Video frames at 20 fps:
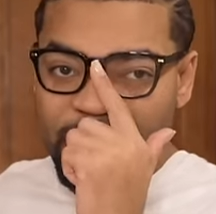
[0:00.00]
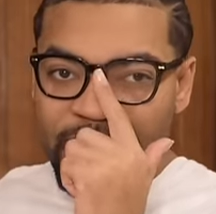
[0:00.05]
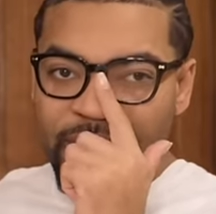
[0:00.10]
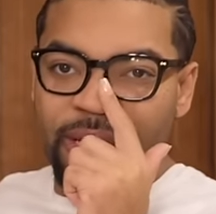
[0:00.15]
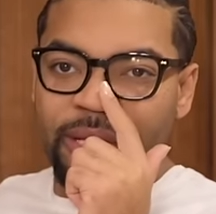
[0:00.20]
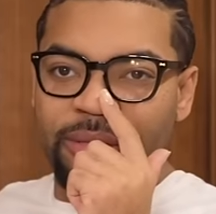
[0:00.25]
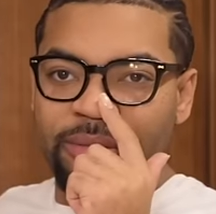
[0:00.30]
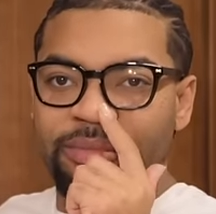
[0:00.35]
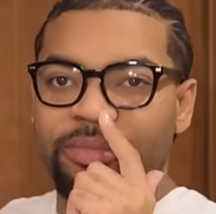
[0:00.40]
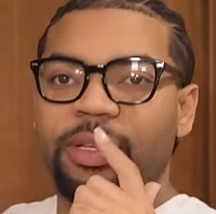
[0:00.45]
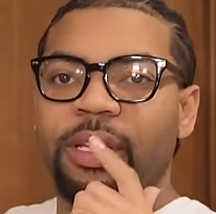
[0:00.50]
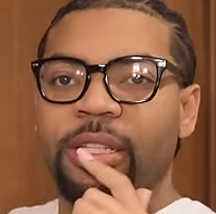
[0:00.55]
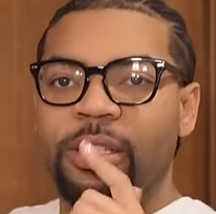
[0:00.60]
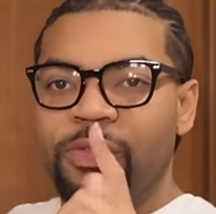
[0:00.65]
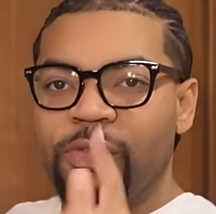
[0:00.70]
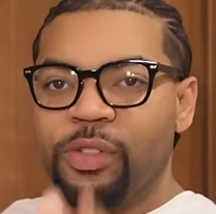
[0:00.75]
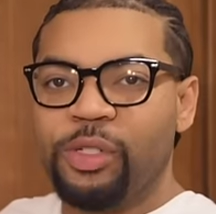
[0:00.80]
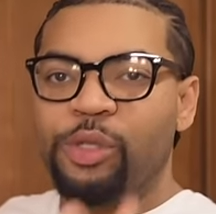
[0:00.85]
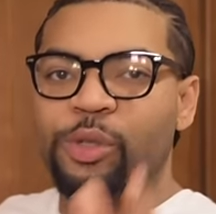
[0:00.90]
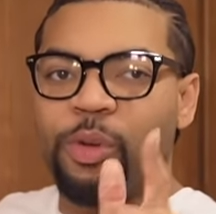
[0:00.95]
needed. It's
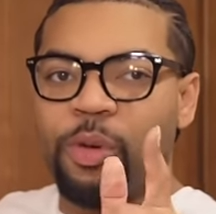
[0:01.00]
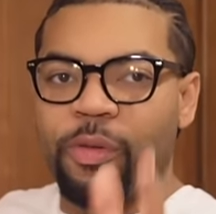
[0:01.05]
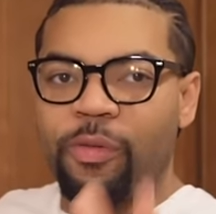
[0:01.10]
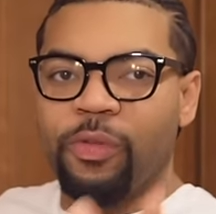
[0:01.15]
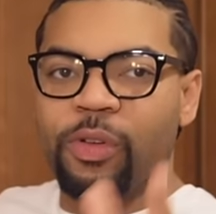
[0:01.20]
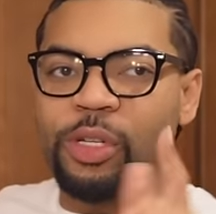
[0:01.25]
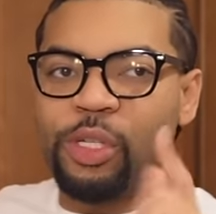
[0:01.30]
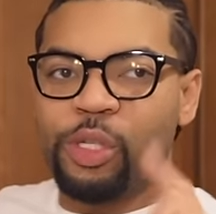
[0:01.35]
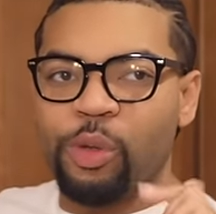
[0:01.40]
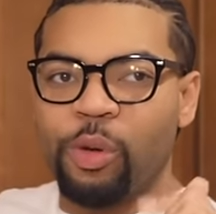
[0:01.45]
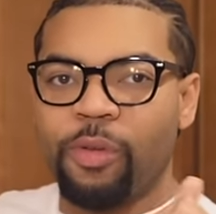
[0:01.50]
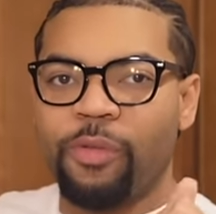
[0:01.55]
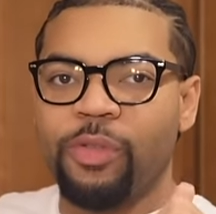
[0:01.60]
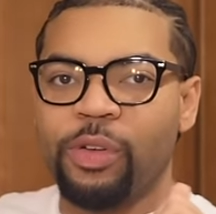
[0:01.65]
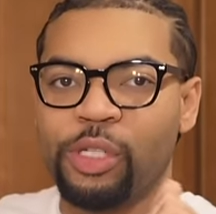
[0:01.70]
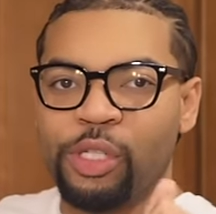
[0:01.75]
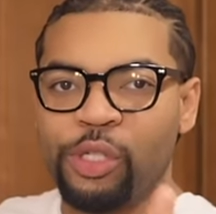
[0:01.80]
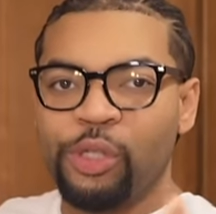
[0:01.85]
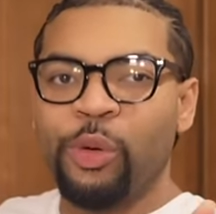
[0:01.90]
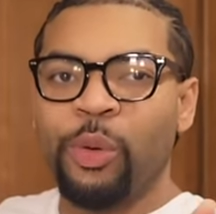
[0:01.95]
for sure
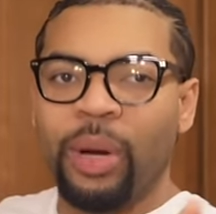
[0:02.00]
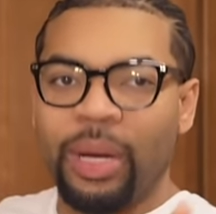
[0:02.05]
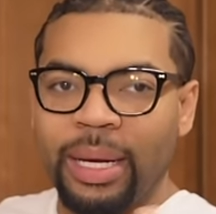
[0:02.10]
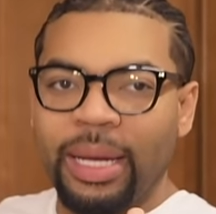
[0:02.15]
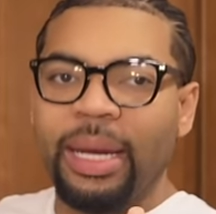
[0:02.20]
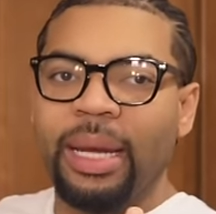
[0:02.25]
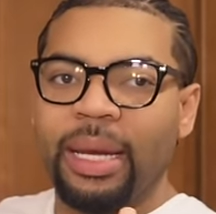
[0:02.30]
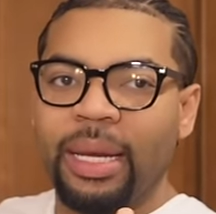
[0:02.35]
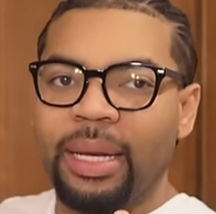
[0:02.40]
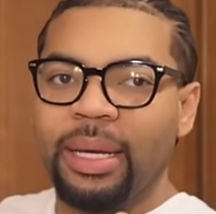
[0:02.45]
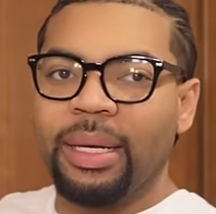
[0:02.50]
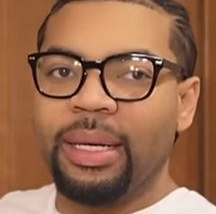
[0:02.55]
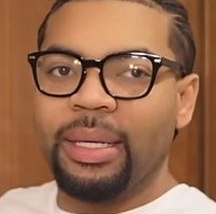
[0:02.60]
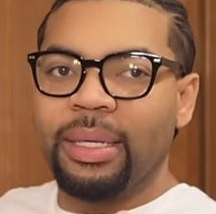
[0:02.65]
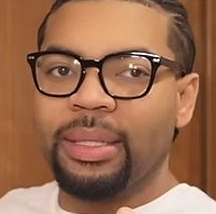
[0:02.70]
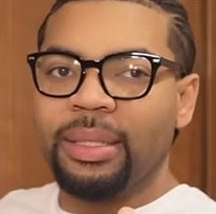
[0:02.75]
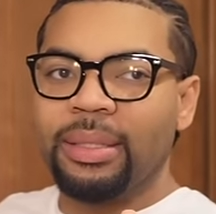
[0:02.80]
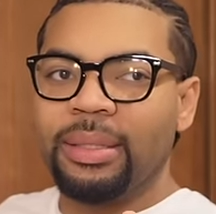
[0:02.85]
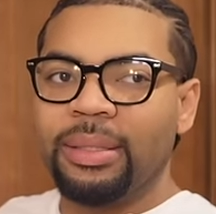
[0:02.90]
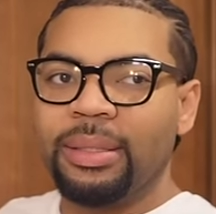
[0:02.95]
needed.
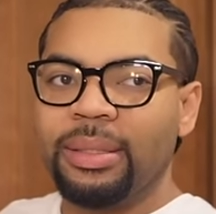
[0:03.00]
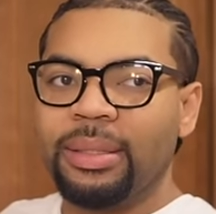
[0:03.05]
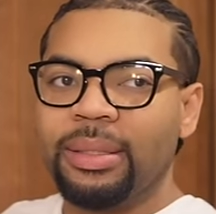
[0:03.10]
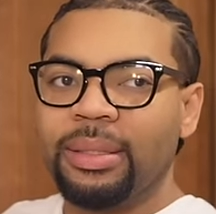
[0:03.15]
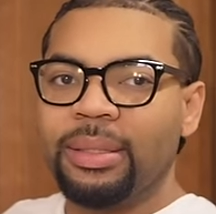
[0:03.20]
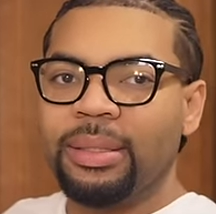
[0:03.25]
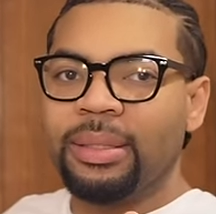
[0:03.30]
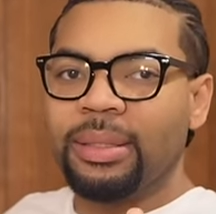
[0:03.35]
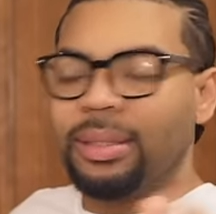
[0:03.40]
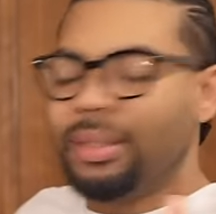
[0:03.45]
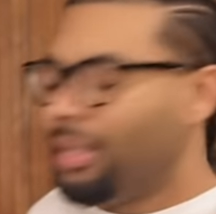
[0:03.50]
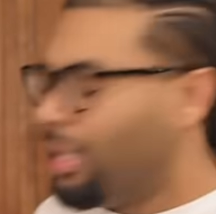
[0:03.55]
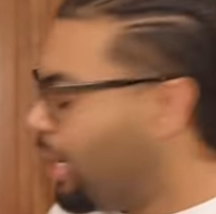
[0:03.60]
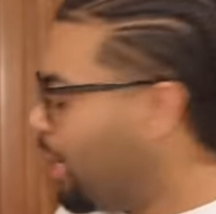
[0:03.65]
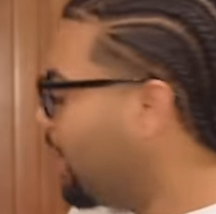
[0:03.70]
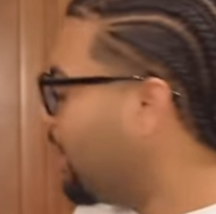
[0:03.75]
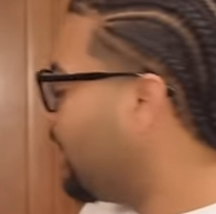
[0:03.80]
Yeah.